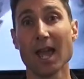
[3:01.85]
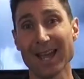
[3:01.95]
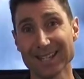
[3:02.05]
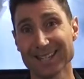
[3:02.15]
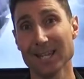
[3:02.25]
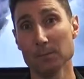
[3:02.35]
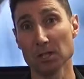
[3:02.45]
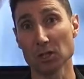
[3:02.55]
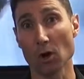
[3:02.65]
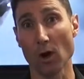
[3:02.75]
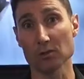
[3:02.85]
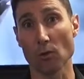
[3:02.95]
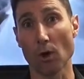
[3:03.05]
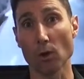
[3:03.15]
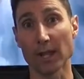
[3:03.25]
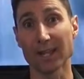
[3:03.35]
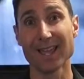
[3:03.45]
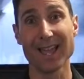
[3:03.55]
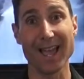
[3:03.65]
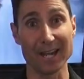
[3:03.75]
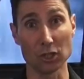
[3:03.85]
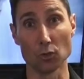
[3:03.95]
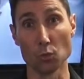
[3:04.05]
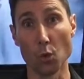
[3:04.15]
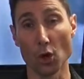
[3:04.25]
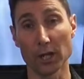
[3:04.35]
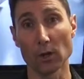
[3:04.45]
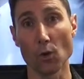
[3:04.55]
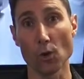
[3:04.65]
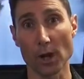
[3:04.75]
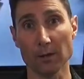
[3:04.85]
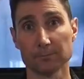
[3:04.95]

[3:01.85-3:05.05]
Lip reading: and keep your tyres rolling and in good working order.